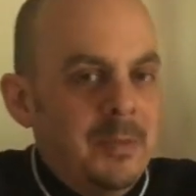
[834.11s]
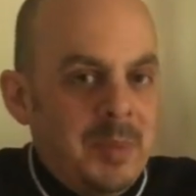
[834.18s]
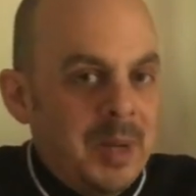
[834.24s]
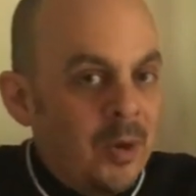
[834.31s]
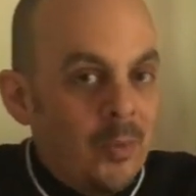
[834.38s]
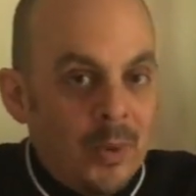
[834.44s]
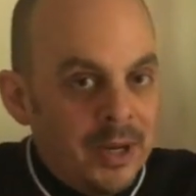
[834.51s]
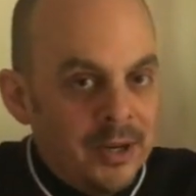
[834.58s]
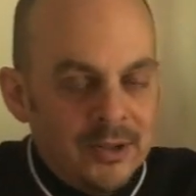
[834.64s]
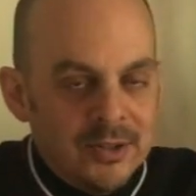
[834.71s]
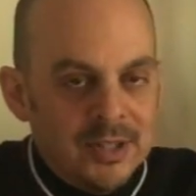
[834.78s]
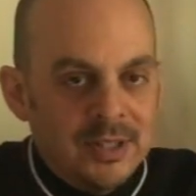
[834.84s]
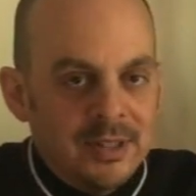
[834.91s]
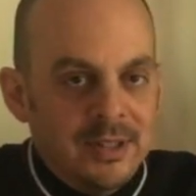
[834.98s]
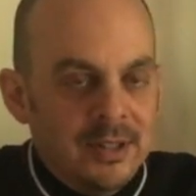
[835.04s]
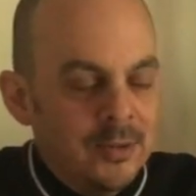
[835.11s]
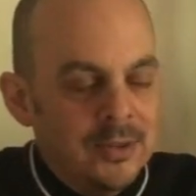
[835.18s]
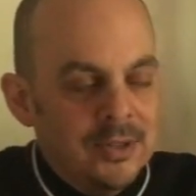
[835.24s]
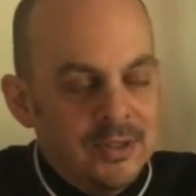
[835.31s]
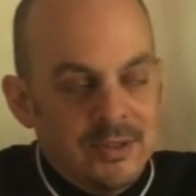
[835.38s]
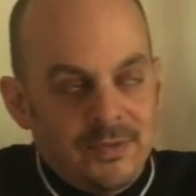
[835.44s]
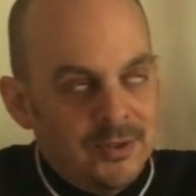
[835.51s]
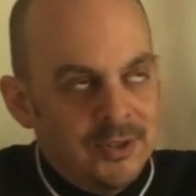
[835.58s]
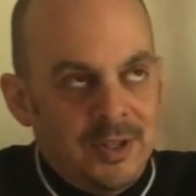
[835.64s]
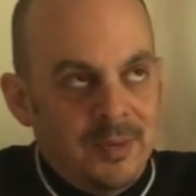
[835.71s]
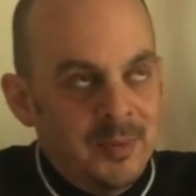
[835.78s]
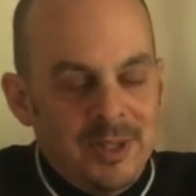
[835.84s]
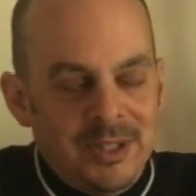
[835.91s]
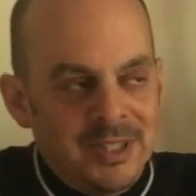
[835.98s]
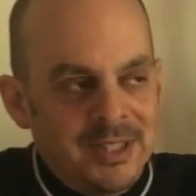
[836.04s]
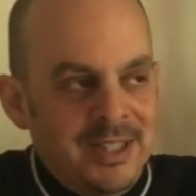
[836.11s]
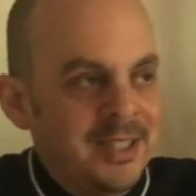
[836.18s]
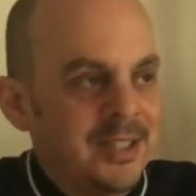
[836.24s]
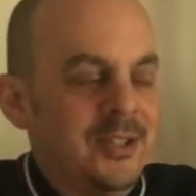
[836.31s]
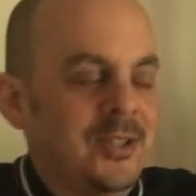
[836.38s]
pick winners and losers for some reason in